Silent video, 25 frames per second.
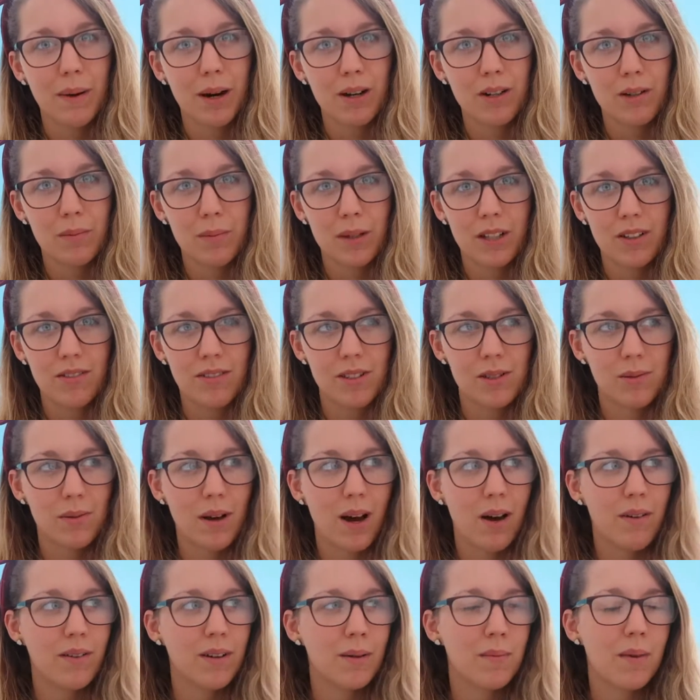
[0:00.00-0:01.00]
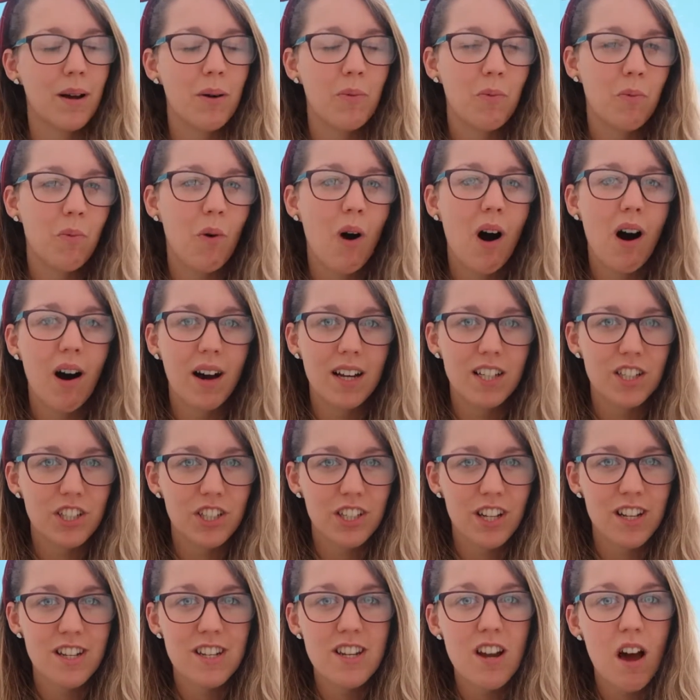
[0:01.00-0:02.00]
about Camilla as well and I'm like why
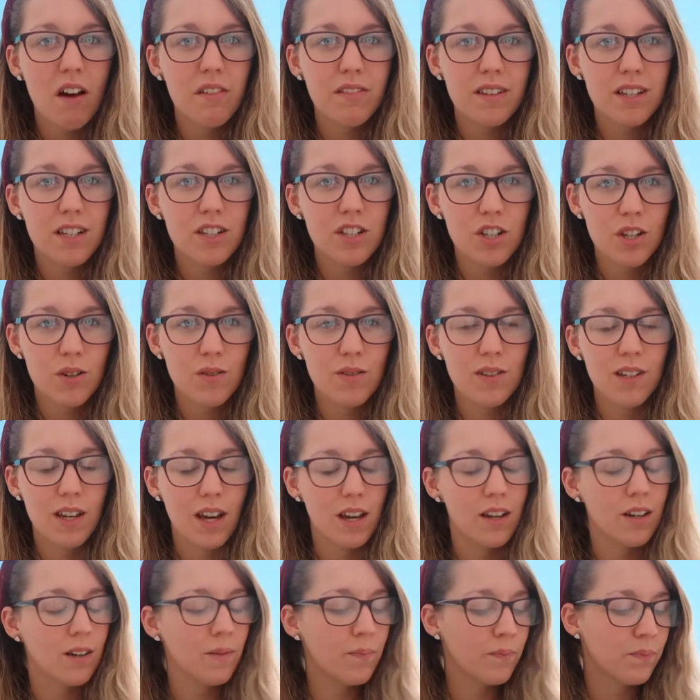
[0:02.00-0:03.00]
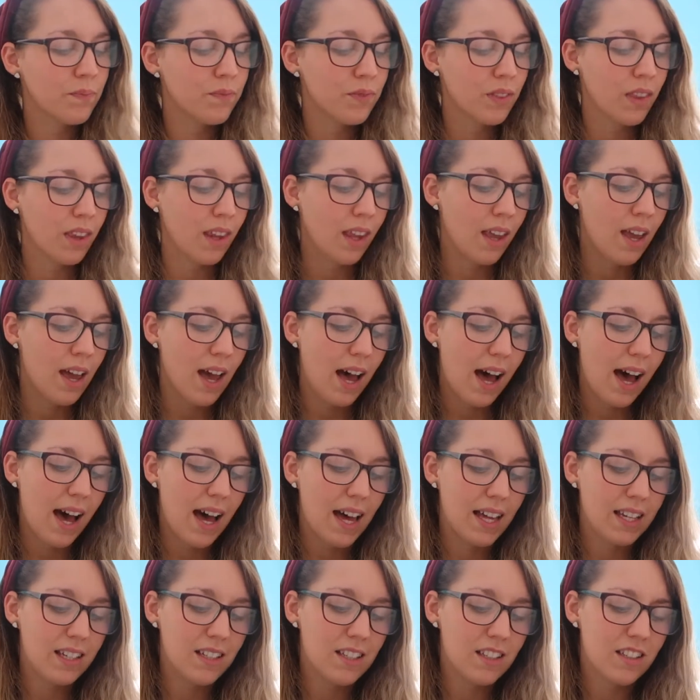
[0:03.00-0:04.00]
she's done nothing to you
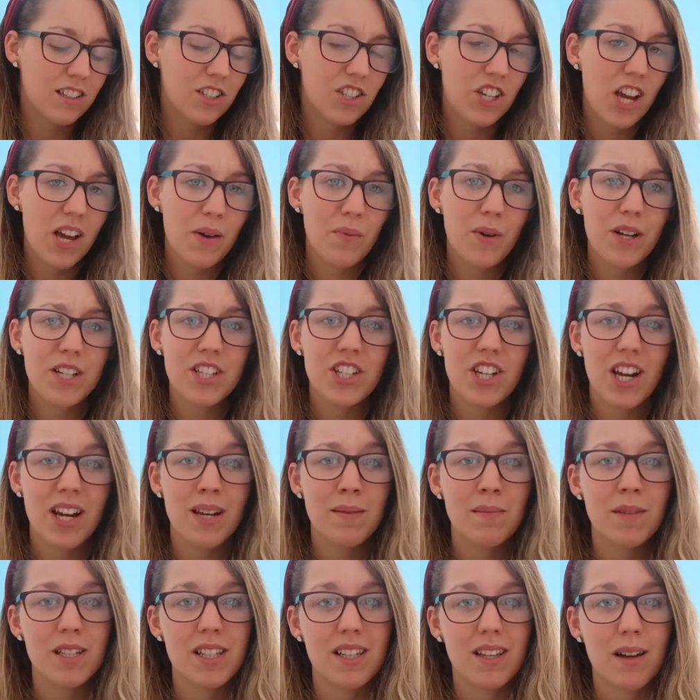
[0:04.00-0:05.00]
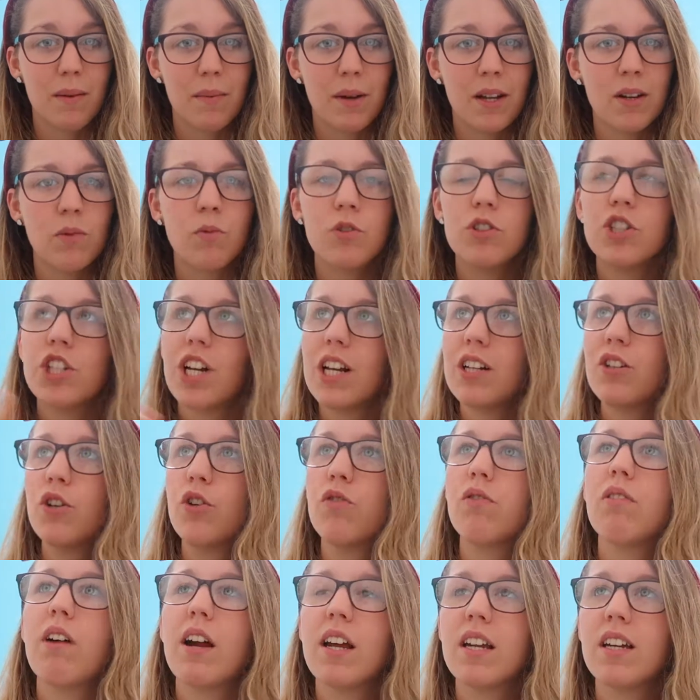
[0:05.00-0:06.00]
and J when Jamie's come in, well she had
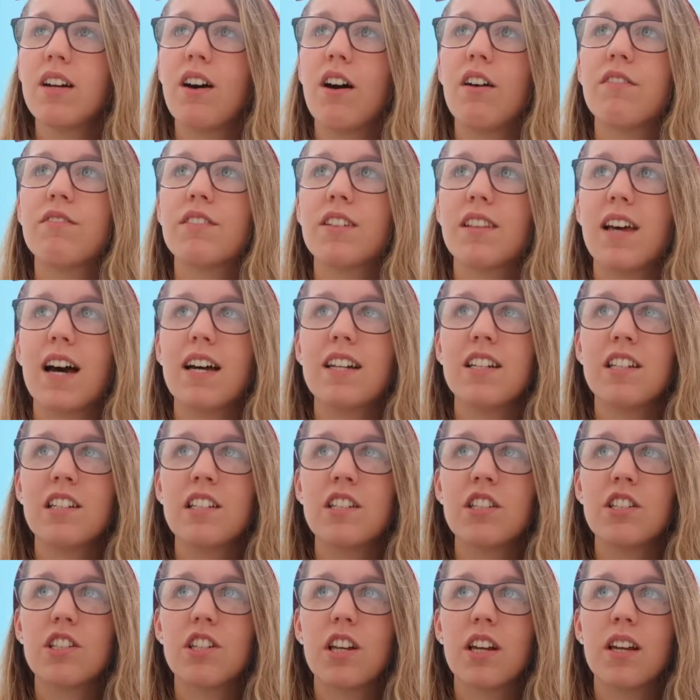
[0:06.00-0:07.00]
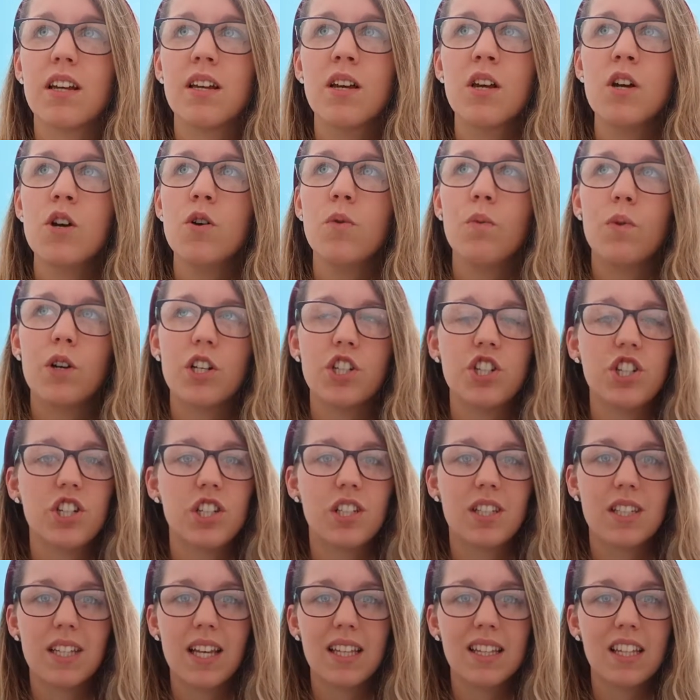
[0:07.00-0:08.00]
Craig after that didn't she which
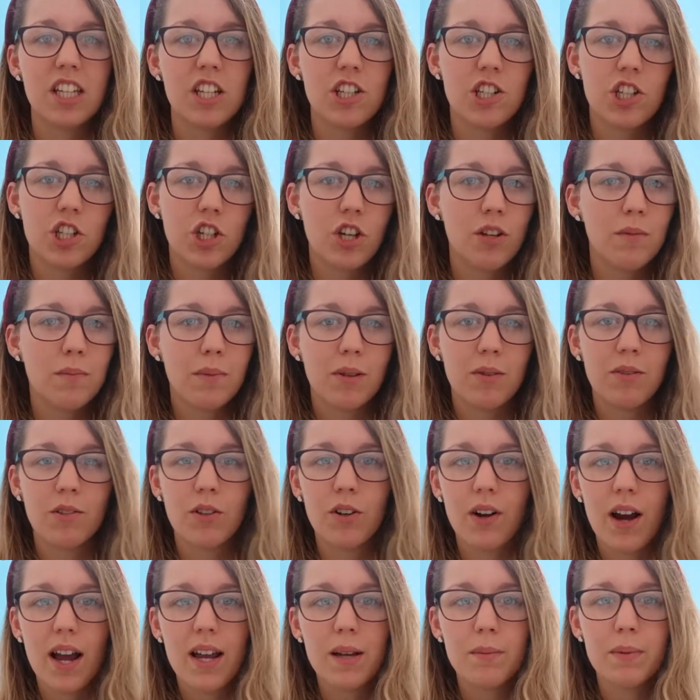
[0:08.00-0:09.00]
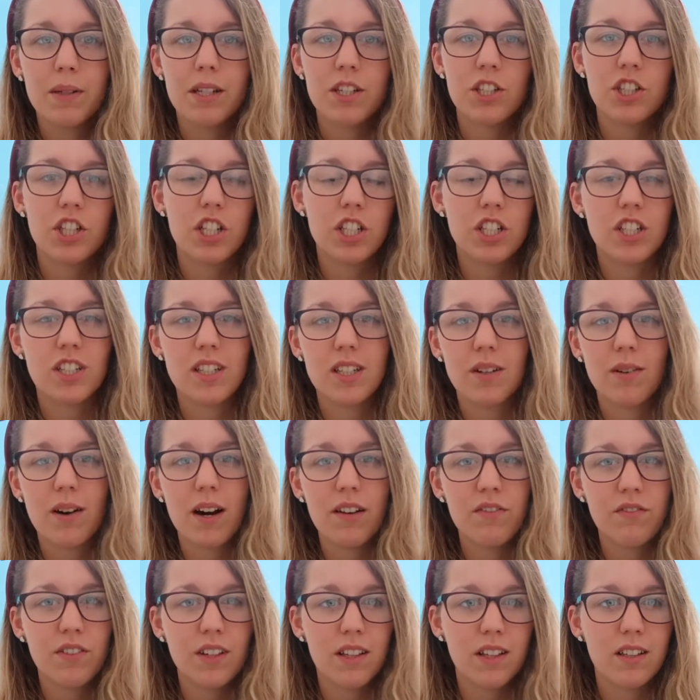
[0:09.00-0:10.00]
she said that she couldn't be with Craig because she still
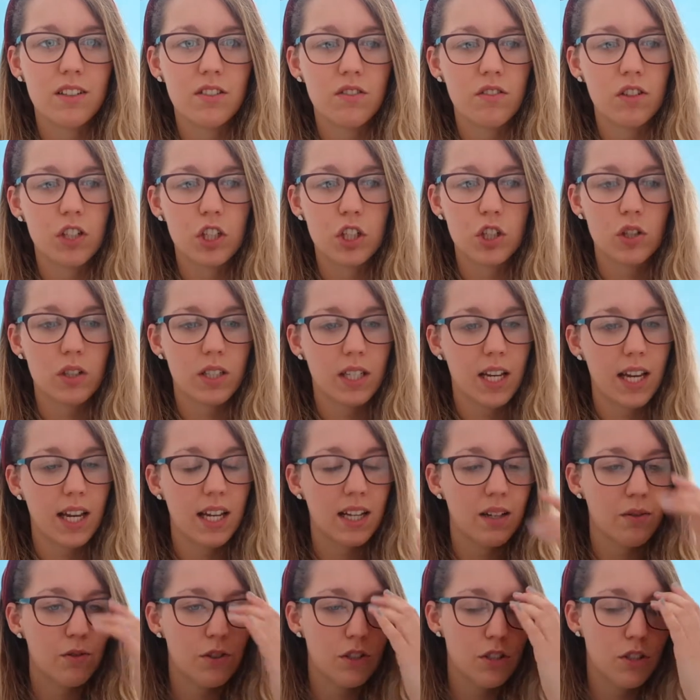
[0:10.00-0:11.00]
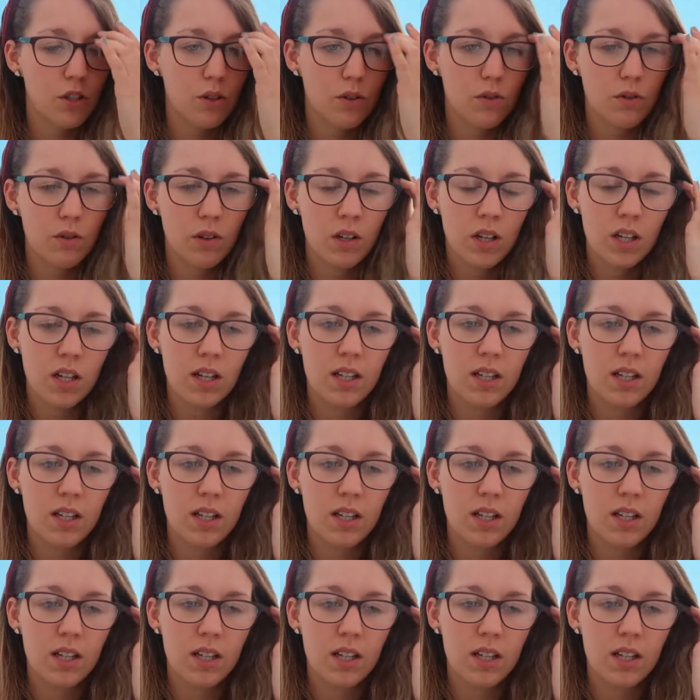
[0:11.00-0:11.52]
had feelings for Johnny and it was too